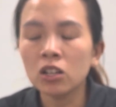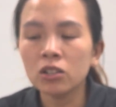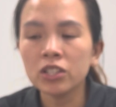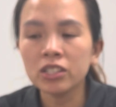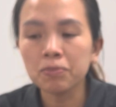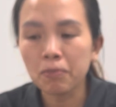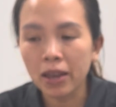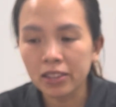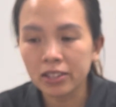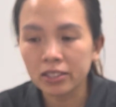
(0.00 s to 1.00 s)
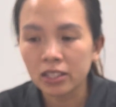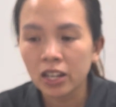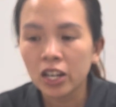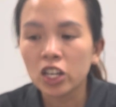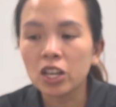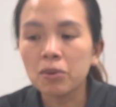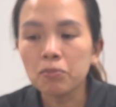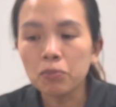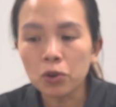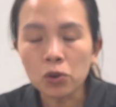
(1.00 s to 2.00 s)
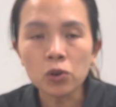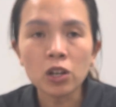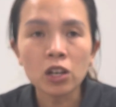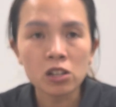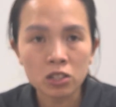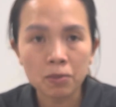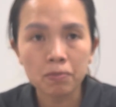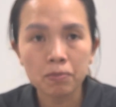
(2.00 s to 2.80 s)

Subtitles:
this method improve a lot of